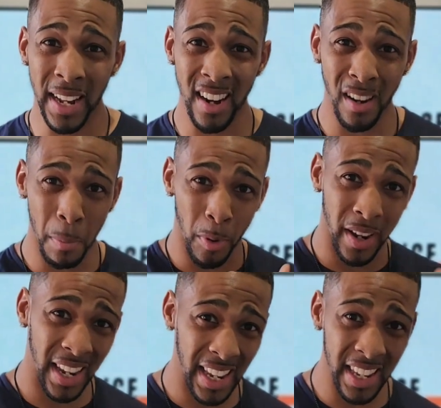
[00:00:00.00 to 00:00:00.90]
at
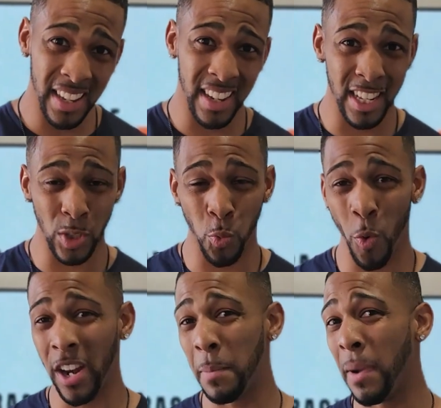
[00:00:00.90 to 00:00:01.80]
number 8 is
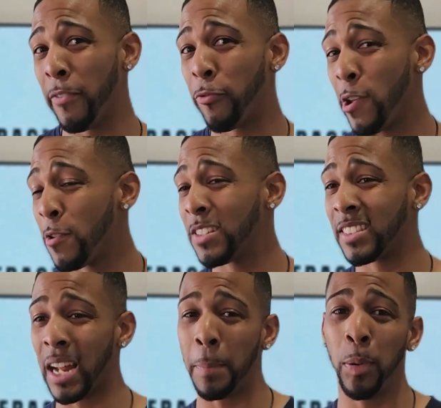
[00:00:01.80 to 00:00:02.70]
one of my fragrances
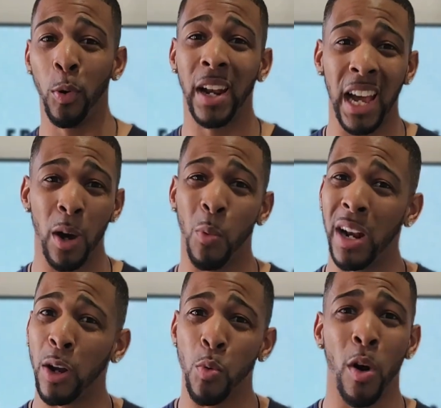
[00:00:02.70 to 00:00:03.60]
that I pull out when I go